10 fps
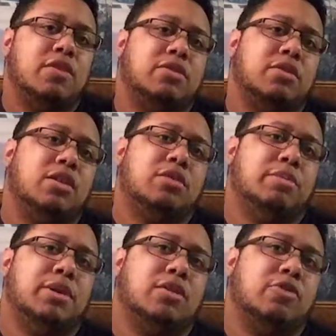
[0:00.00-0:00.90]
It's been a
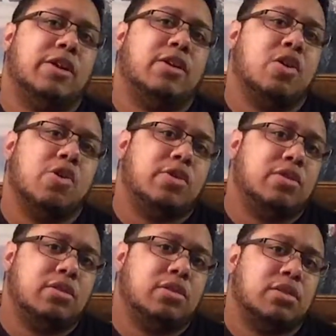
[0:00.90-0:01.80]
great card
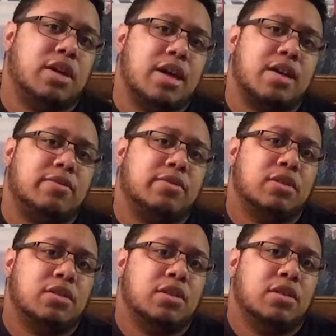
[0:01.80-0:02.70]
to have.
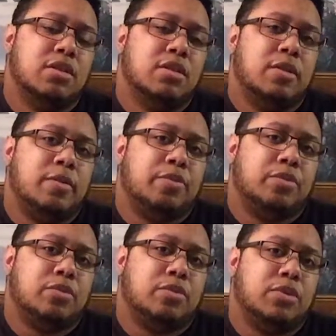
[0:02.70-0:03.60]

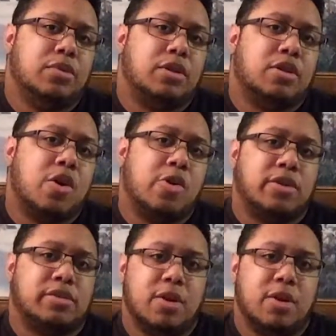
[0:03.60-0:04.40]
The card itself is